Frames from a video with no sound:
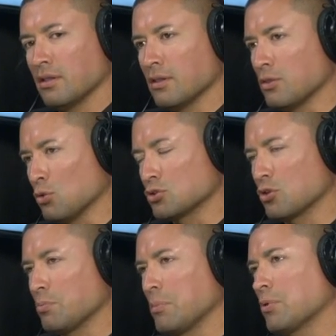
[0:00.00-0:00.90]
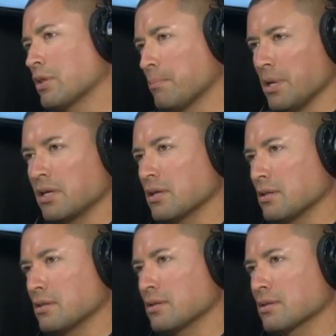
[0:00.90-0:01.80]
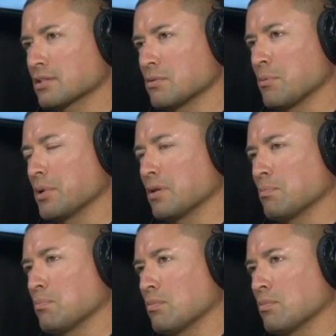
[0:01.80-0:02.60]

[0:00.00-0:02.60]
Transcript: those are the people that make it. Because everybody,